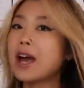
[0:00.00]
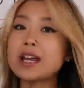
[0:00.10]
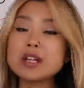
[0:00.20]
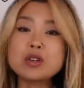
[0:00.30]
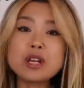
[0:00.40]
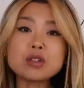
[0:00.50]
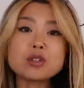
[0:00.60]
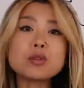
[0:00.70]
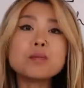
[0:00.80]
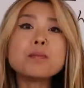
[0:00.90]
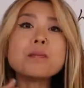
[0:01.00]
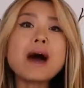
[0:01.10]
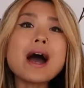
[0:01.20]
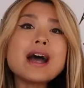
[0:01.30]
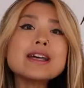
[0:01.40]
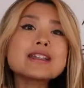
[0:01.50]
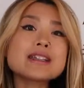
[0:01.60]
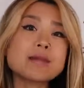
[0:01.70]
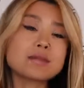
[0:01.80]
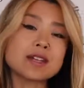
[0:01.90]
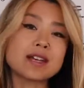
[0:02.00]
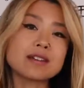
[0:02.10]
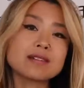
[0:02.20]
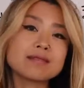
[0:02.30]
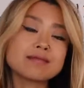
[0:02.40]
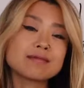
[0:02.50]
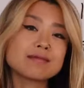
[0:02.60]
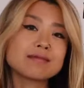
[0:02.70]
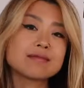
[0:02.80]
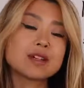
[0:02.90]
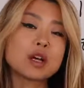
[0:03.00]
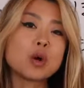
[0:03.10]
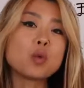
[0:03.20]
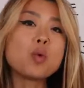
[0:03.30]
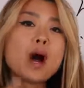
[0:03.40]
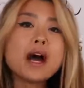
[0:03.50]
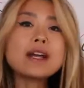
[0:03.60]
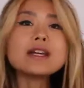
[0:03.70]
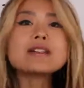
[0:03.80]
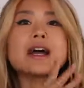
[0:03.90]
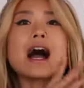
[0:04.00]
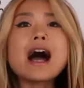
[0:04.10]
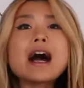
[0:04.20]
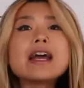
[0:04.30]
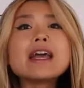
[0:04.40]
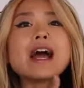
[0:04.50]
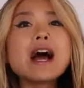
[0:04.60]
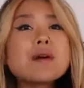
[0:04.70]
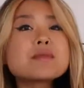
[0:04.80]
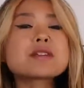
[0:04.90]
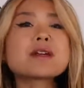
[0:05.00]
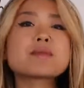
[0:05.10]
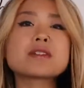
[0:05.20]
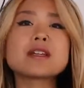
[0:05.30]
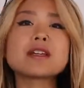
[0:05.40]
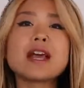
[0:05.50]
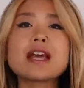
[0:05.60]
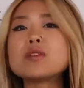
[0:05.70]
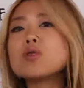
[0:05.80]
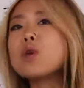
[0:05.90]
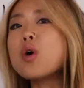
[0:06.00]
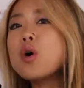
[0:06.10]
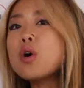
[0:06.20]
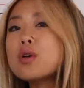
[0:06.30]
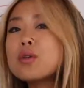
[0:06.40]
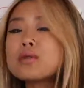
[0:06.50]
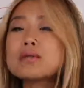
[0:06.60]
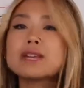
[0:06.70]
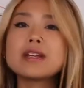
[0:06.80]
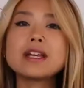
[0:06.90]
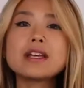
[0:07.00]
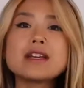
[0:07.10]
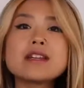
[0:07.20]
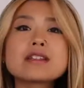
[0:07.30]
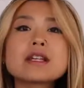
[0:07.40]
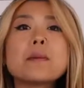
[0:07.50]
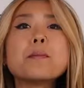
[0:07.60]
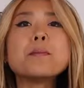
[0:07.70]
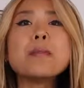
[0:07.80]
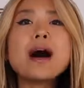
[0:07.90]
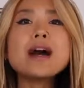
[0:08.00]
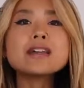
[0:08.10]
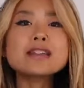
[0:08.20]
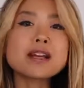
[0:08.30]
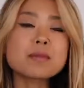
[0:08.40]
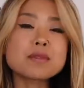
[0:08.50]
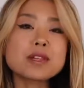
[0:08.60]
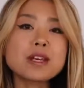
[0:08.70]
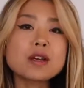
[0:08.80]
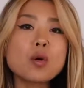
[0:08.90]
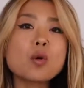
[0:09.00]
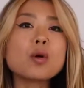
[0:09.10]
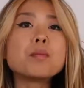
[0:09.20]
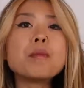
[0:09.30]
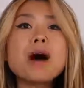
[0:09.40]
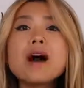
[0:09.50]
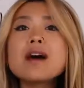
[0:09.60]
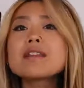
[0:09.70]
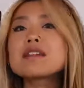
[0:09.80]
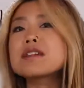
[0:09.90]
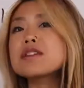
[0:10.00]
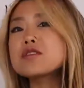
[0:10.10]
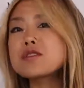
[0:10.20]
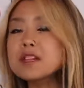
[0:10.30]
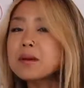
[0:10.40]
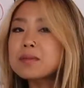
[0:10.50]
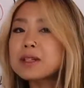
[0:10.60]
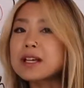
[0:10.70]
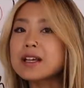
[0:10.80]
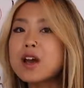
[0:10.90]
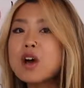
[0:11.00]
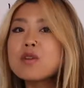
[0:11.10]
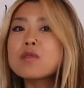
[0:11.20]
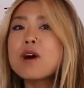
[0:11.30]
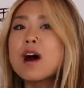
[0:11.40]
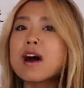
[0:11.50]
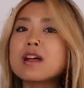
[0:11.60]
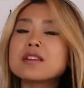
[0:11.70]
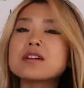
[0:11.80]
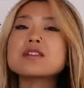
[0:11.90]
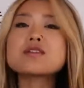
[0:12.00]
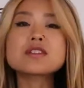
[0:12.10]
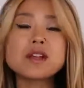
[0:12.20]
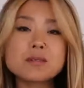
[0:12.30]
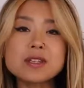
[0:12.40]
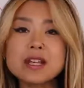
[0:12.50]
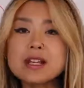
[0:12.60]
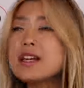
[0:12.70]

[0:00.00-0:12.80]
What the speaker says: and you can do my something. What is I am something, and no is my something or mother's something, father's something.